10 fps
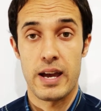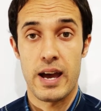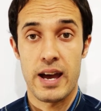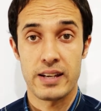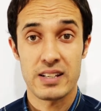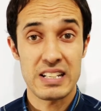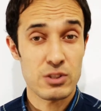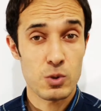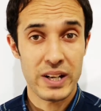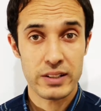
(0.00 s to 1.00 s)
and it's
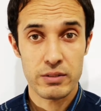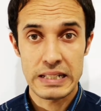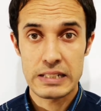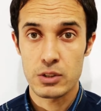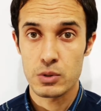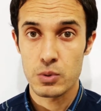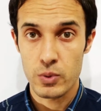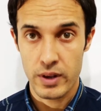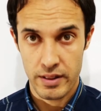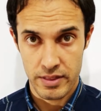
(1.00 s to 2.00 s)
quite related
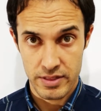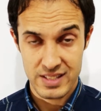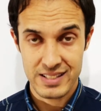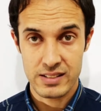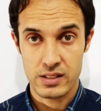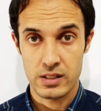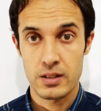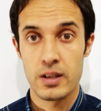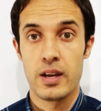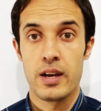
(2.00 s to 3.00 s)
to this lesson.